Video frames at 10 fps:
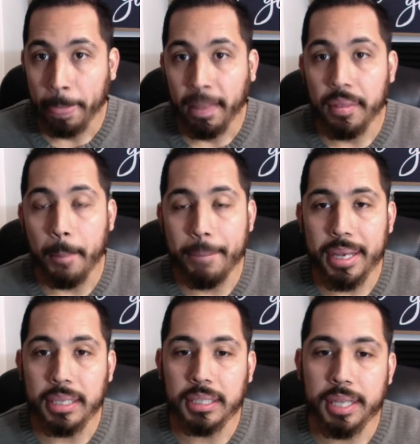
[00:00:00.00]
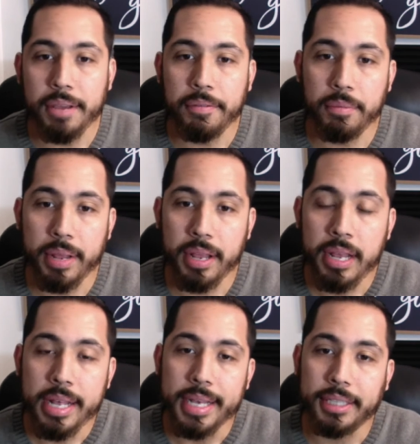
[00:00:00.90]
The biggest thing for me
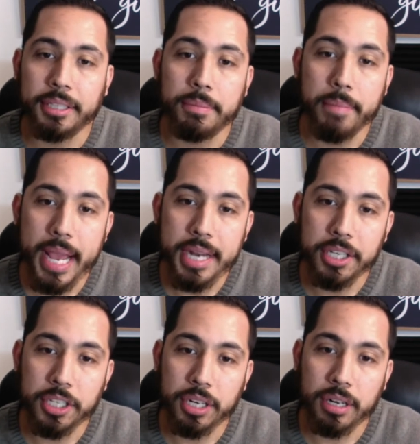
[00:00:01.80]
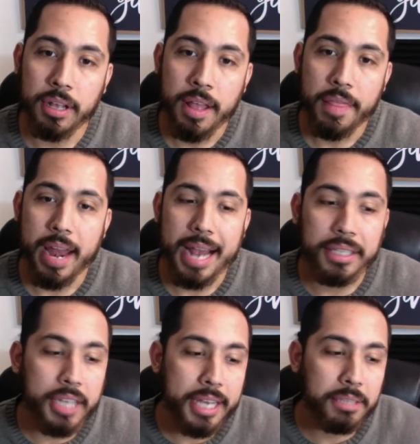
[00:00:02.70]
is to make sure that I
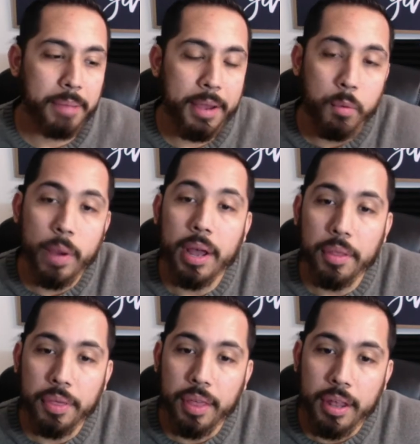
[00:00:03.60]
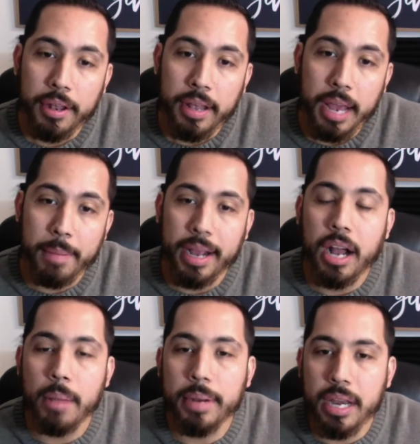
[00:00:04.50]
chase my wealth, and my
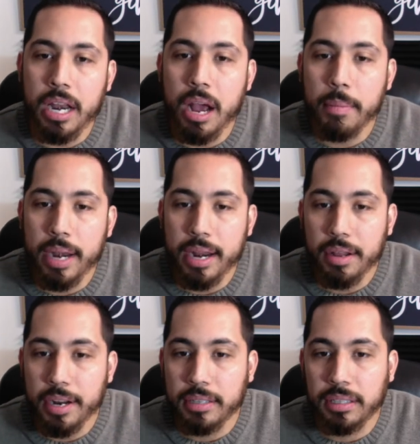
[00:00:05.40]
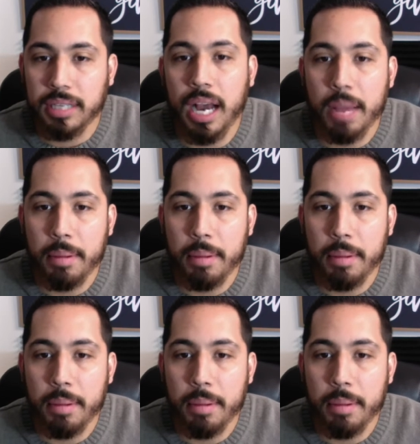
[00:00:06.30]
common denominator there is time.